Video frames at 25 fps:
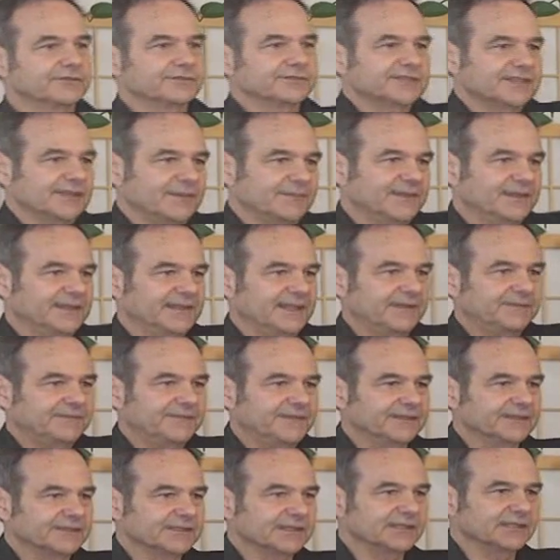through something that
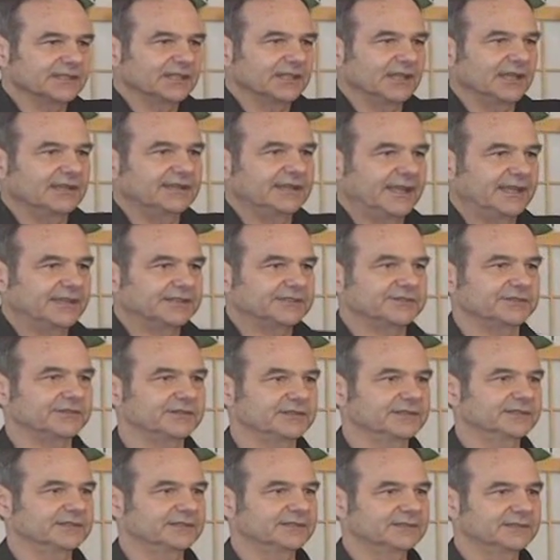feels a little
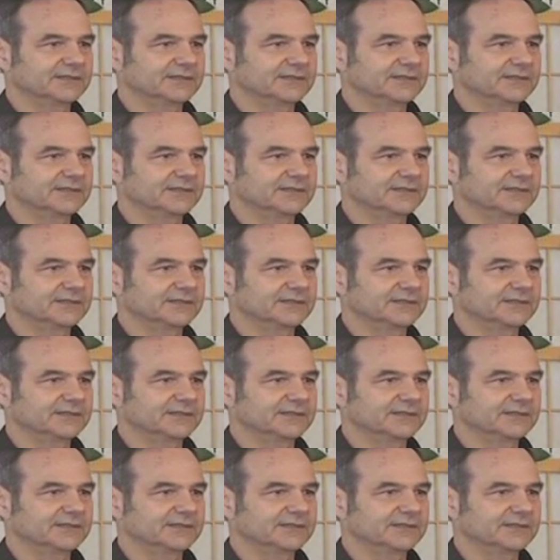unnatural.